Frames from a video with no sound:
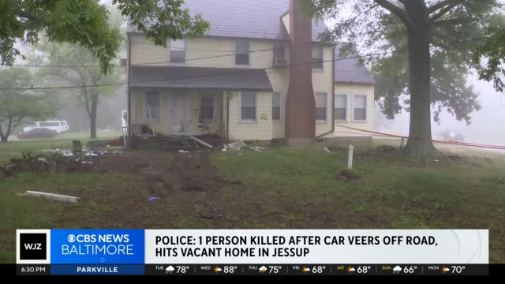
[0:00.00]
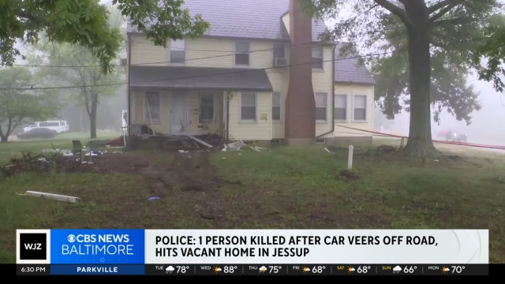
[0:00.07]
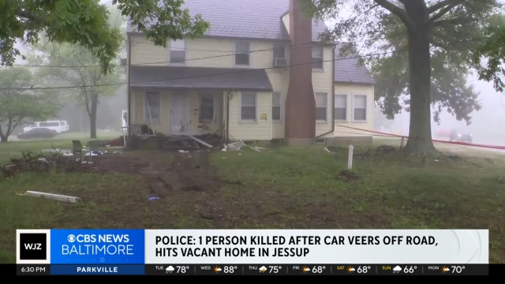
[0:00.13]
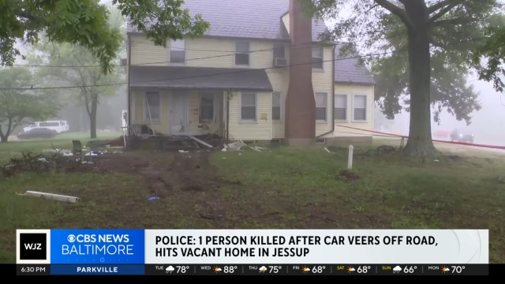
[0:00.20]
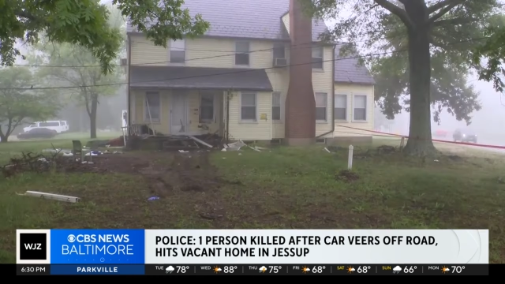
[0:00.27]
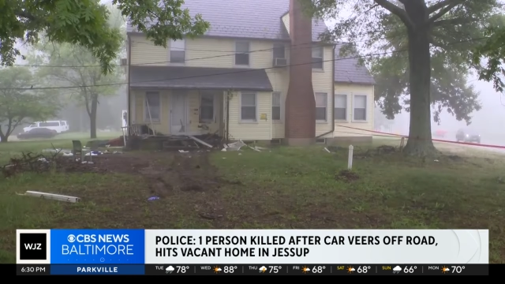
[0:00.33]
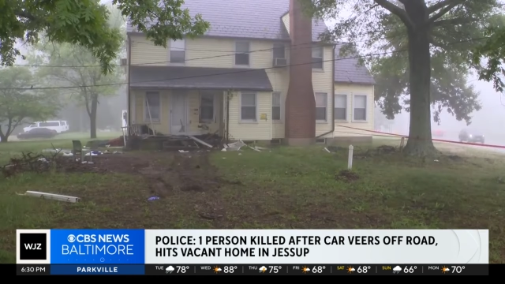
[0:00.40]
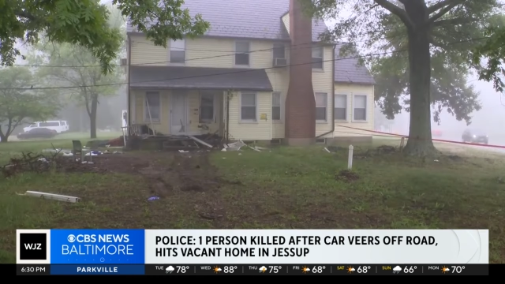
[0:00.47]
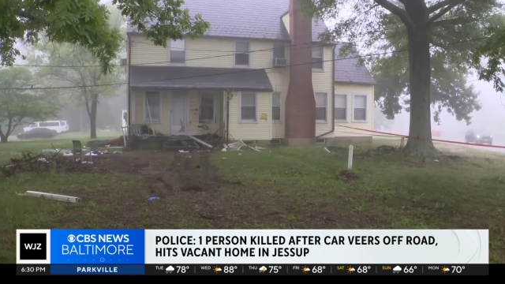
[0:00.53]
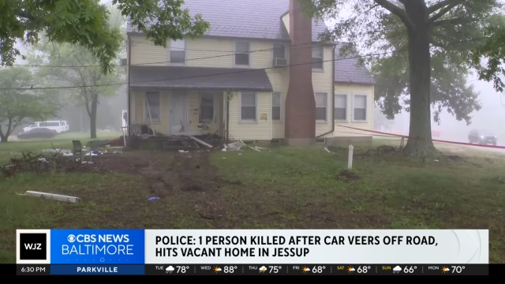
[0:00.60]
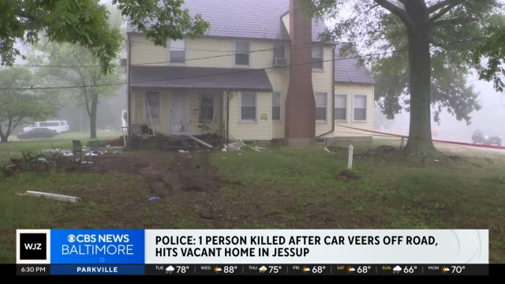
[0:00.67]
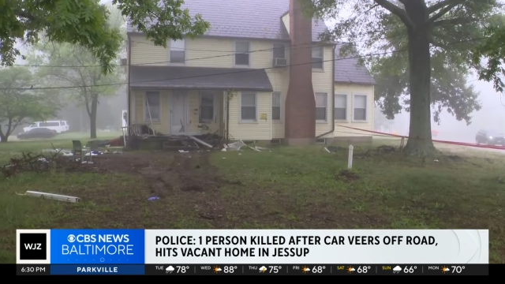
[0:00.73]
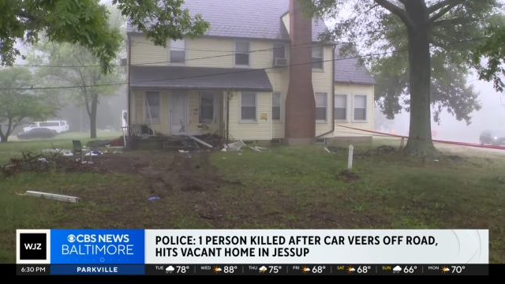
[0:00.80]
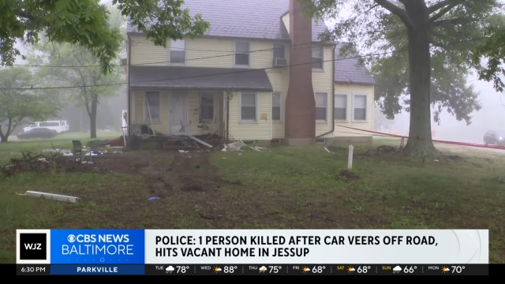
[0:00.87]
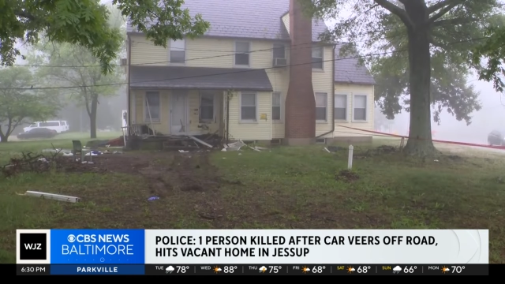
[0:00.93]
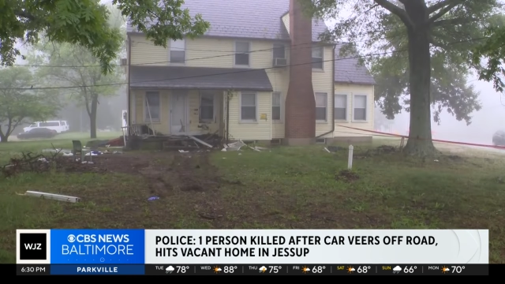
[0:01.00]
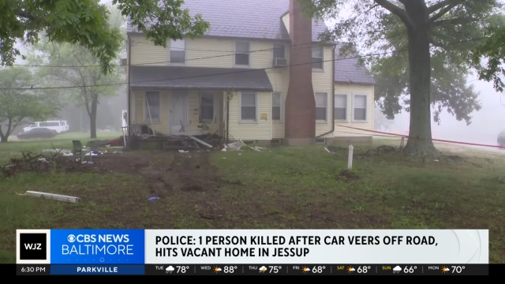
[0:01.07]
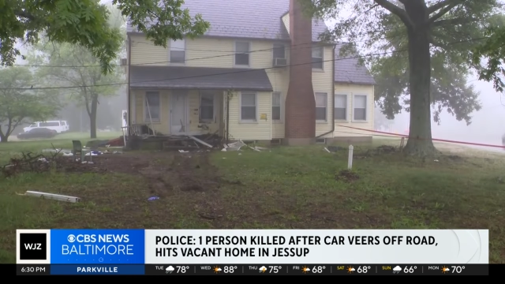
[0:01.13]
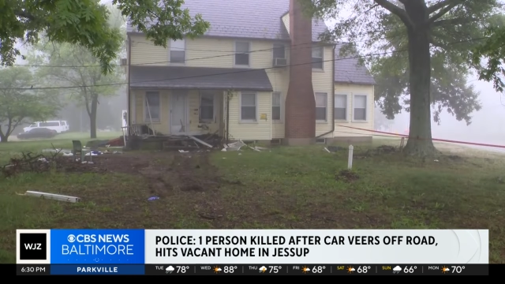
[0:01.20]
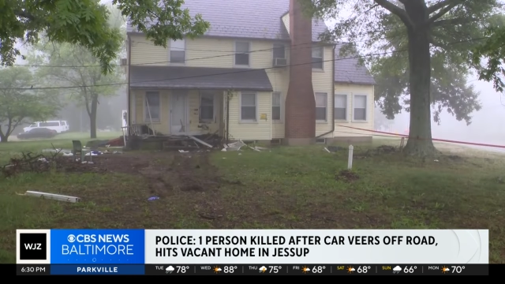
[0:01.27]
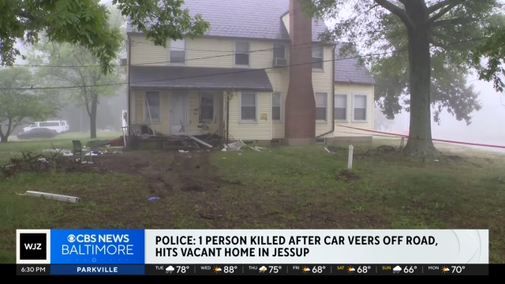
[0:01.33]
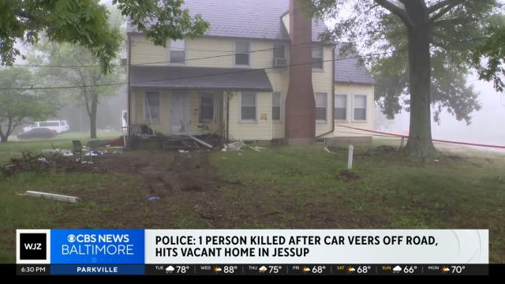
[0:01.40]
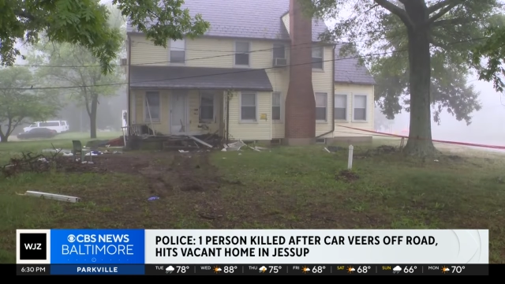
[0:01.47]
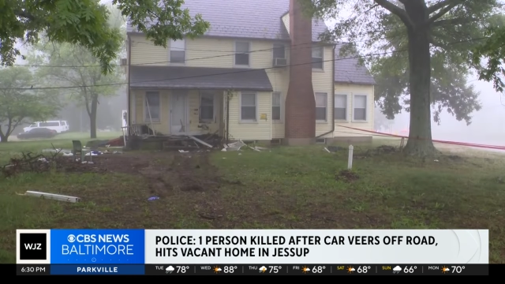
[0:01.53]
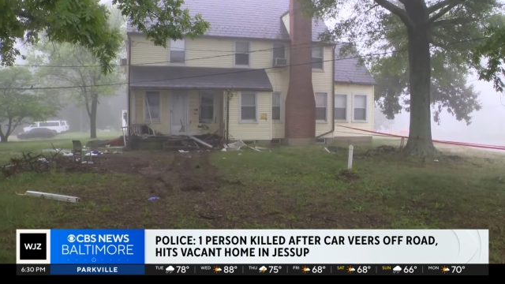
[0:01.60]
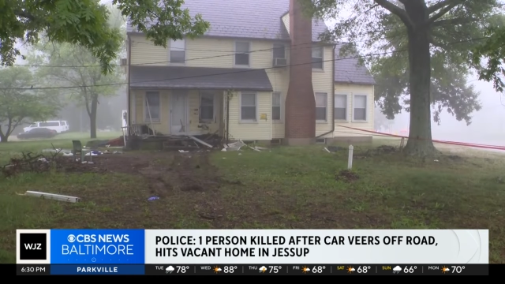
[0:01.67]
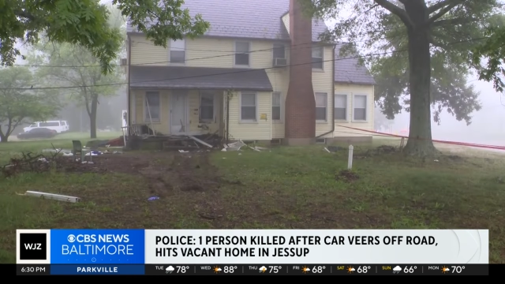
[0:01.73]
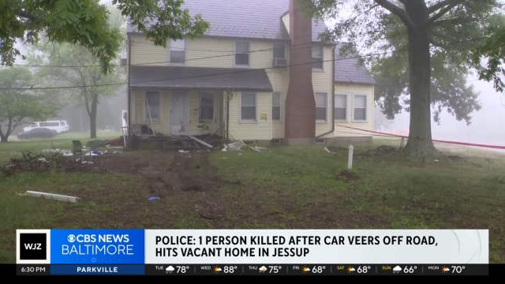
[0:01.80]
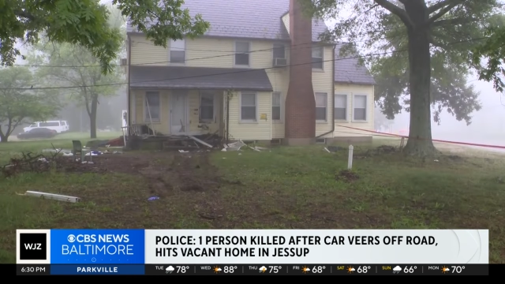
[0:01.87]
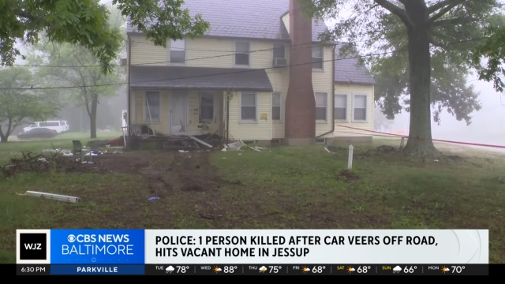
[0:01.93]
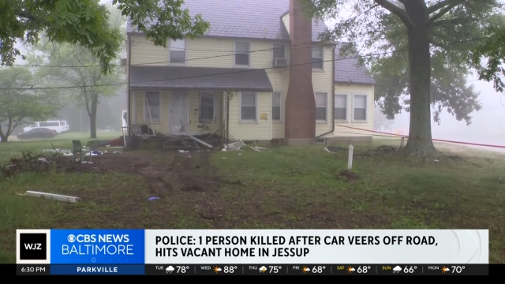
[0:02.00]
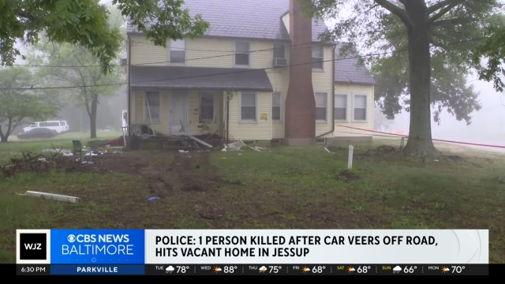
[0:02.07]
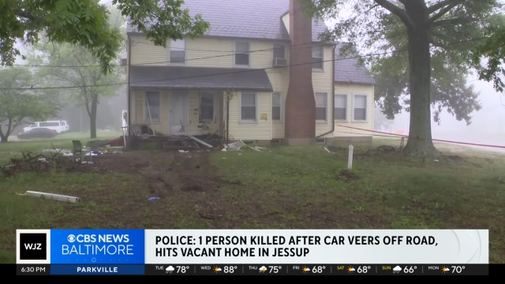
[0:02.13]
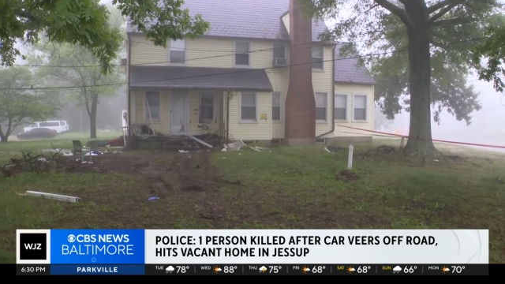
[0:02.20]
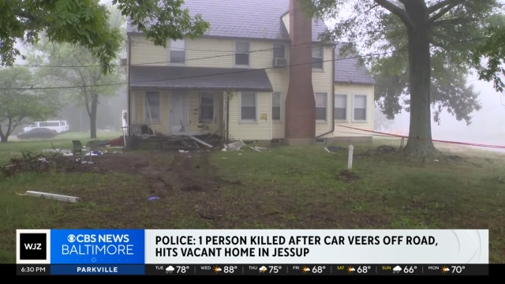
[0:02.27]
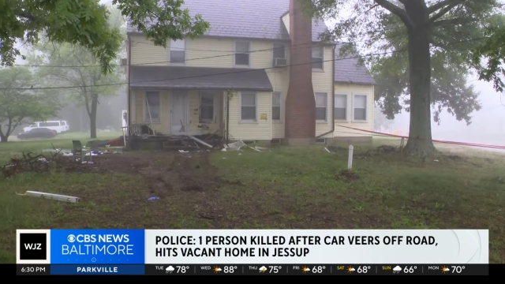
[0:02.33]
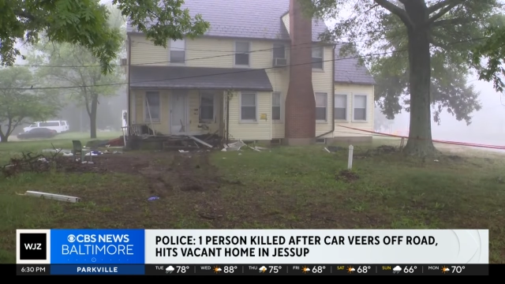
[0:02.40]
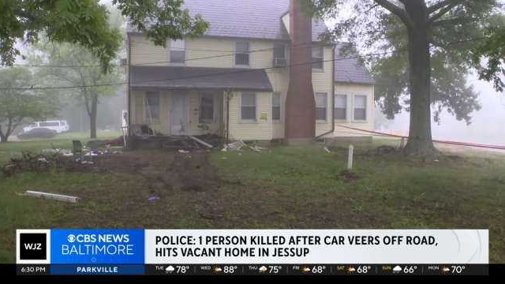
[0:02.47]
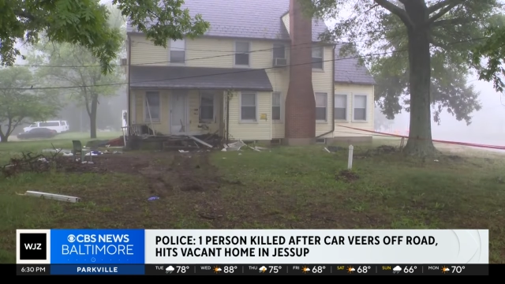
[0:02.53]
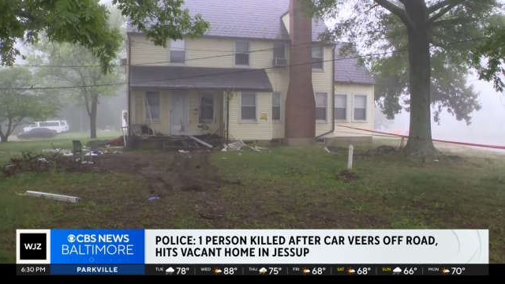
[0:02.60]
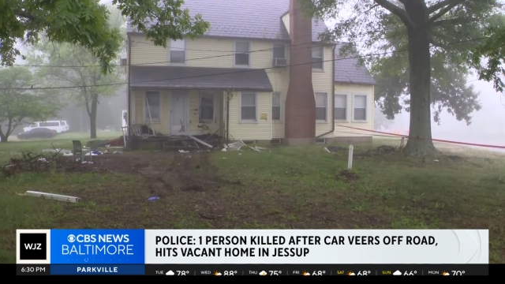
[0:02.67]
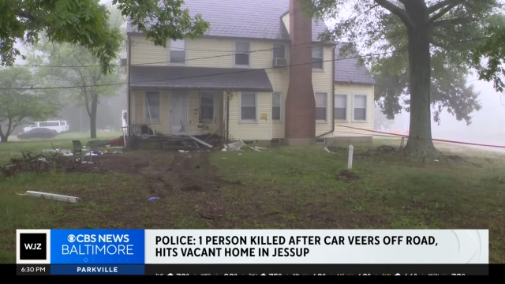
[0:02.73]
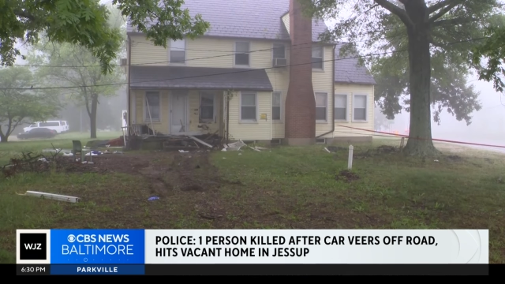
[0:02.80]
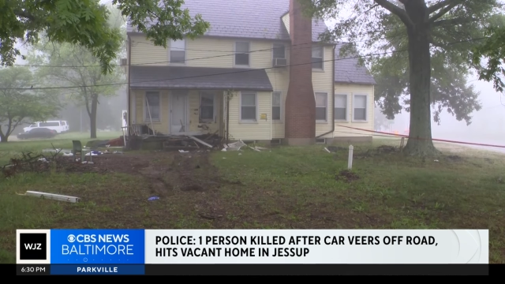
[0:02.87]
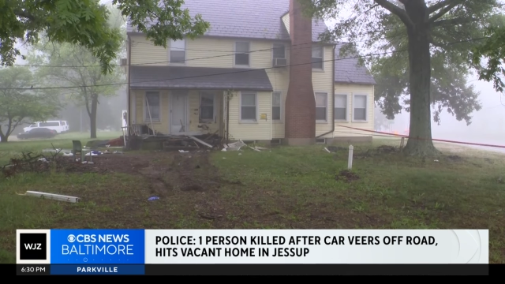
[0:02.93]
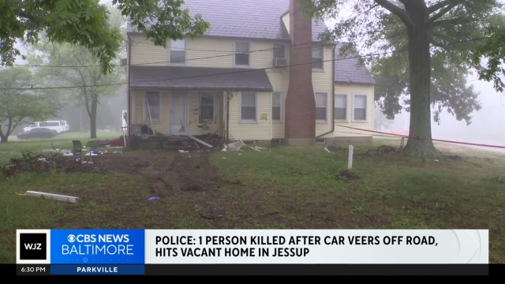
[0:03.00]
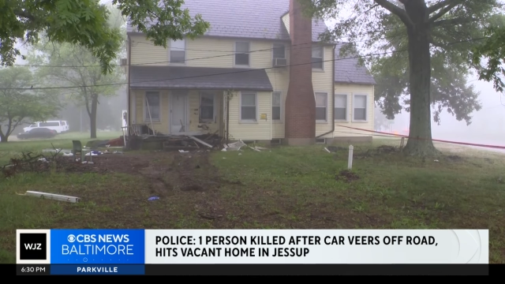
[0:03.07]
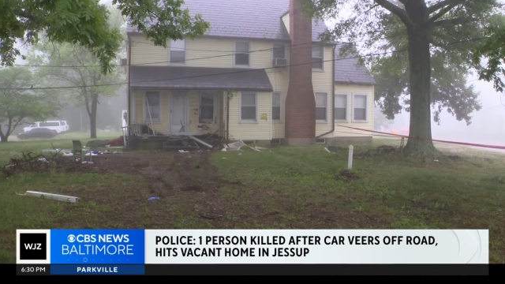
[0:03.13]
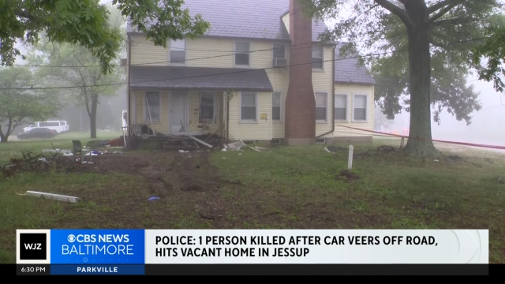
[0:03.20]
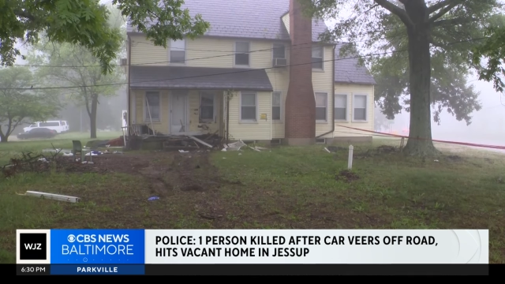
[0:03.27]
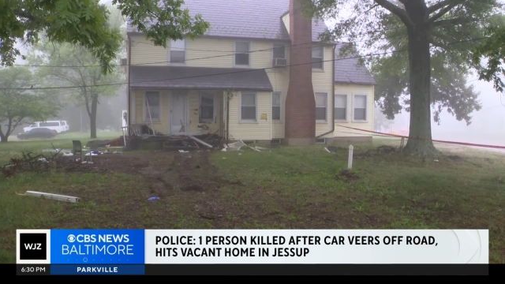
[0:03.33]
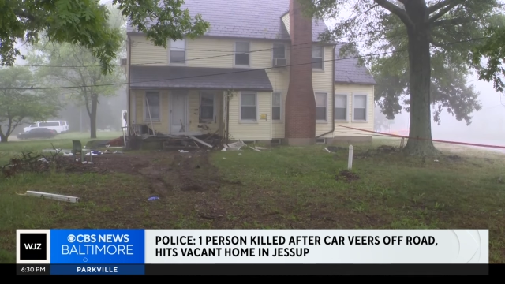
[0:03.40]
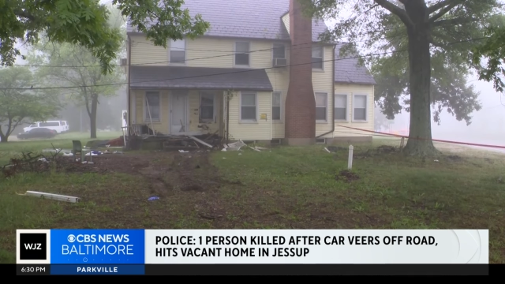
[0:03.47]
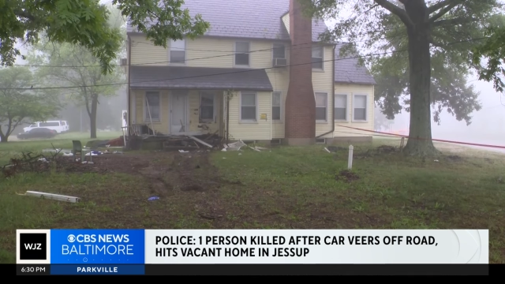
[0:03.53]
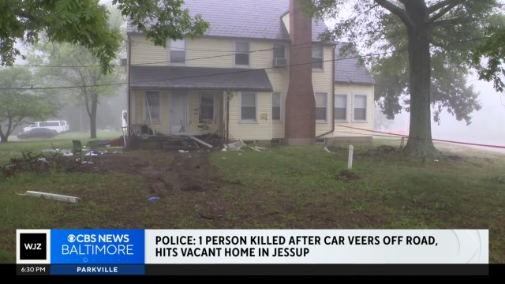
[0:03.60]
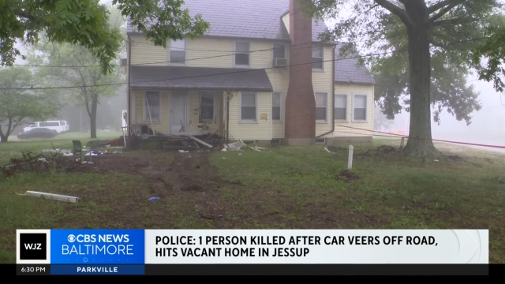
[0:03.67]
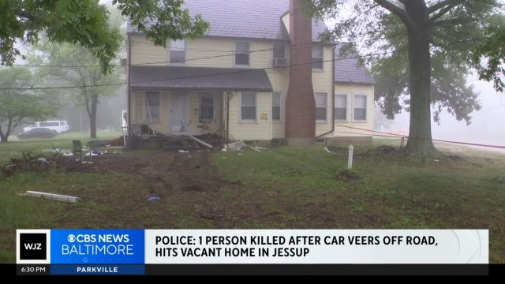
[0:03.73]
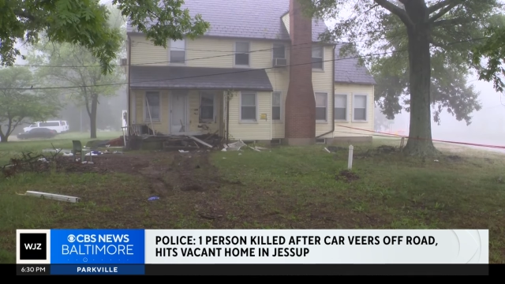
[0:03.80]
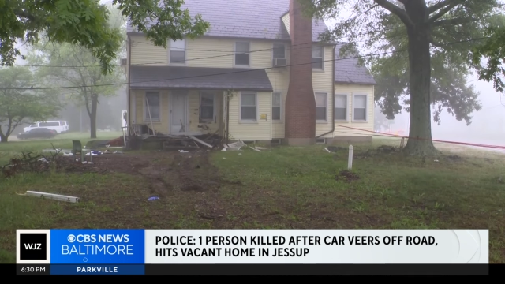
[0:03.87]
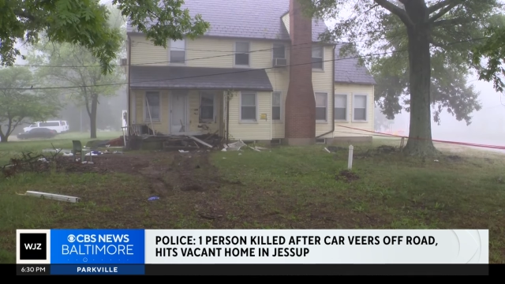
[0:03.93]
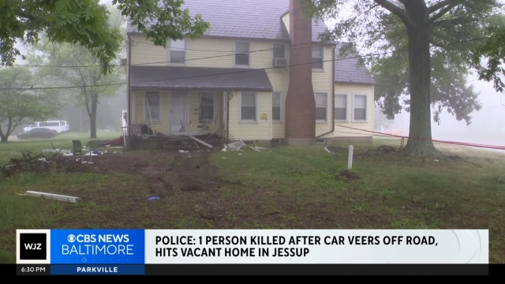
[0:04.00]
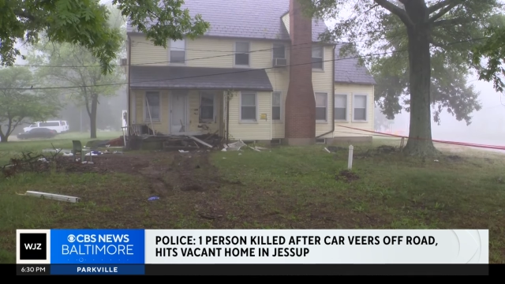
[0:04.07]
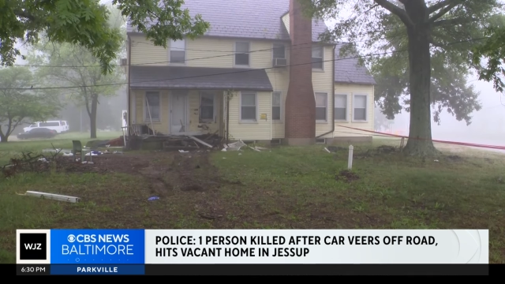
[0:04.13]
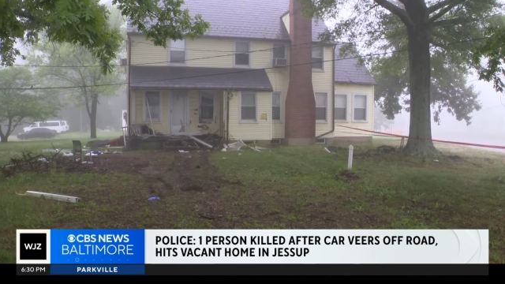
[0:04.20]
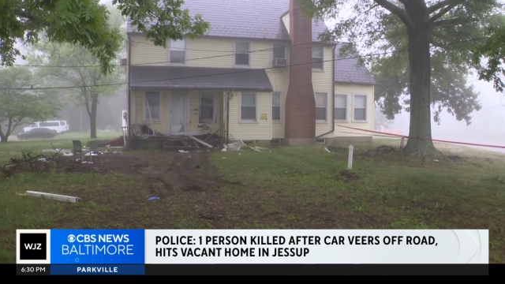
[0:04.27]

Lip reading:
Nobody's mouth can be seen.